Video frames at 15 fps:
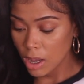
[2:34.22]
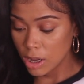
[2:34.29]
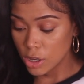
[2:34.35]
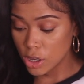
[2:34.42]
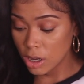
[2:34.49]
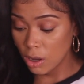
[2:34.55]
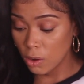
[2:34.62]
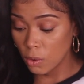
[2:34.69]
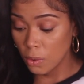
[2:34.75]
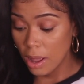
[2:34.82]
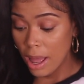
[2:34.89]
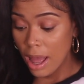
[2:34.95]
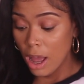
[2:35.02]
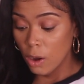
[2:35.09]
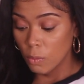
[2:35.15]
So
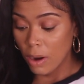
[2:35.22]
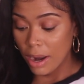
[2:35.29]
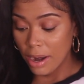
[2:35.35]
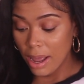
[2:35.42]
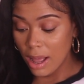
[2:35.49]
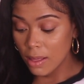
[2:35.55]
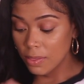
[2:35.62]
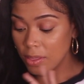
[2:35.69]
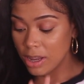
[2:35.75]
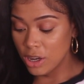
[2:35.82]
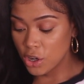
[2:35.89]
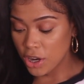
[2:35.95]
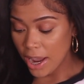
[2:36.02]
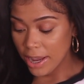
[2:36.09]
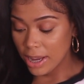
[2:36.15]
right now
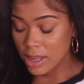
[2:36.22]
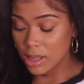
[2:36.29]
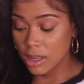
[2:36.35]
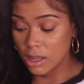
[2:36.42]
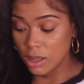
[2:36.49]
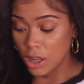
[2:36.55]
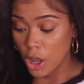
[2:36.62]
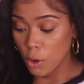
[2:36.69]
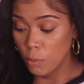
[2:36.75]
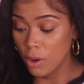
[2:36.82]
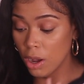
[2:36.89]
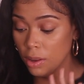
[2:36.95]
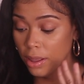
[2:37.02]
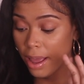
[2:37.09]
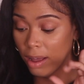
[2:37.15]
this shake is good. We
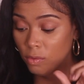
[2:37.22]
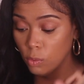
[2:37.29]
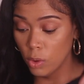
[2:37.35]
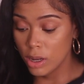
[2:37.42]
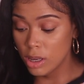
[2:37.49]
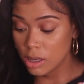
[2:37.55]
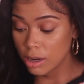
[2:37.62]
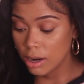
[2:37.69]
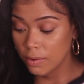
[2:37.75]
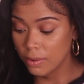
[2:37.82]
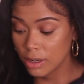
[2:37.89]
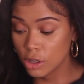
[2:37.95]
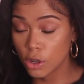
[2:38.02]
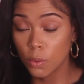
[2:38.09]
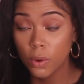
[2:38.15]
only have 1
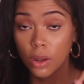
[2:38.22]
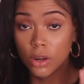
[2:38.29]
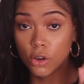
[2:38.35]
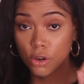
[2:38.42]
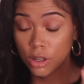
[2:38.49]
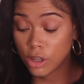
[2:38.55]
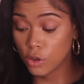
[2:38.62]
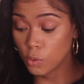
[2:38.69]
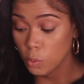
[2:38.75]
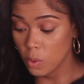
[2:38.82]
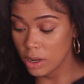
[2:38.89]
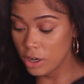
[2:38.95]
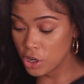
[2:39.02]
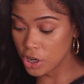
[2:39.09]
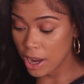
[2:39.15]
serving, so we're going to drink this
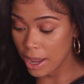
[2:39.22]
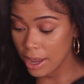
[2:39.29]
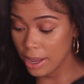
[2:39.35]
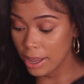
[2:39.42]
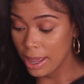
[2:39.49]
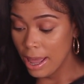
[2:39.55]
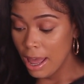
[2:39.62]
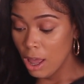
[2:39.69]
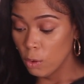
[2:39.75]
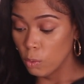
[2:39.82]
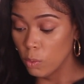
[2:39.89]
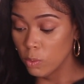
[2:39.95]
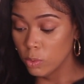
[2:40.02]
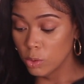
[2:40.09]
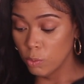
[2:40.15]
1 shake.
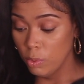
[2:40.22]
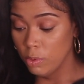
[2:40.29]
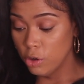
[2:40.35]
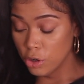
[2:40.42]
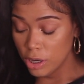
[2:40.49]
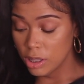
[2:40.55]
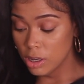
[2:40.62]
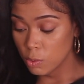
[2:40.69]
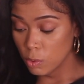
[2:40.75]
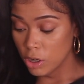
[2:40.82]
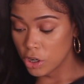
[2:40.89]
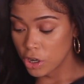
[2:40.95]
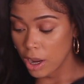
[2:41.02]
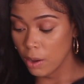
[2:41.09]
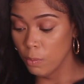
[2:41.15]
When we drink this 1
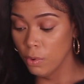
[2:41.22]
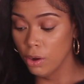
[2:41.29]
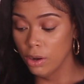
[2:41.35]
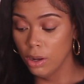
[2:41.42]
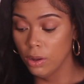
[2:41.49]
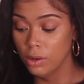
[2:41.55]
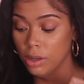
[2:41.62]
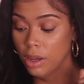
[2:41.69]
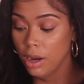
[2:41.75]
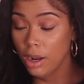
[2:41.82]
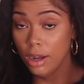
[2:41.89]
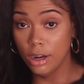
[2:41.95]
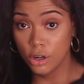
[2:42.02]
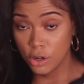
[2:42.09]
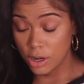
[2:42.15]
shake, we're going to get
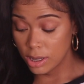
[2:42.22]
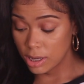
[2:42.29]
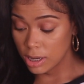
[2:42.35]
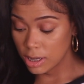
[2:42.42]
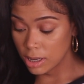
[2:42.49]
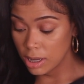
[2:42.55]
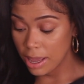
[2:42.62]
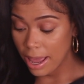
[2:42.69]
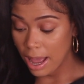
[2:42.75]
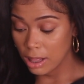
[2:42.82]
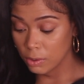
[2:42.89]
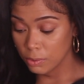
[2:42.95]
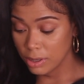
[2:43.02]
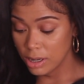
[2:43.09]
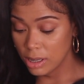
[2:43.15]
160
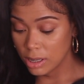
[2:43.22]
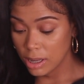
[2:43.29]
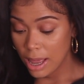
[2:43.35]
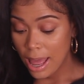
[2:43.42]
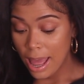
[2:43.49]
calories.